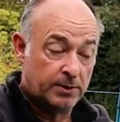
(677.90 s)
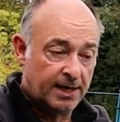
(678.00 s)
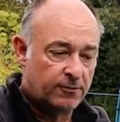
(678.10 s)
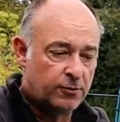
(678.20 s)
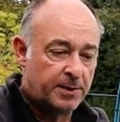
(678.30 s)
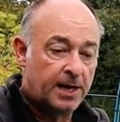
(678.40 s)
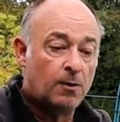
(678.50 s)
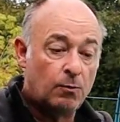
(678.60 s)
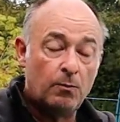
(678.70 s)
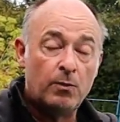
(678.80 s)
only ever open it
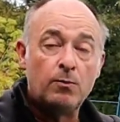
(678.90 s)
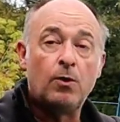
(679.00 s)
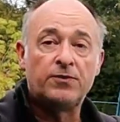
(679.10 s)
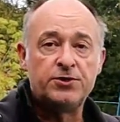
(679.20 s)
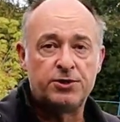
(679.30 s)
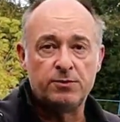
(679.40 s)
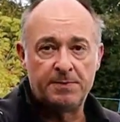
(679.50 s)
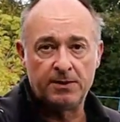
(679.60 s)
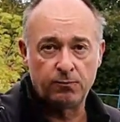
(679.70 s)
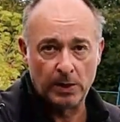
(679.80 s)
up when we want to do a
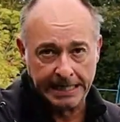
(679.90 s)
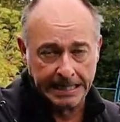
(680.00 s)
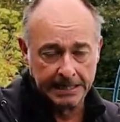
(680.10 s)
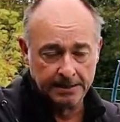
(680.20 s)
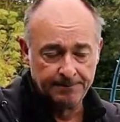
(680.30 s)
bit of weeding.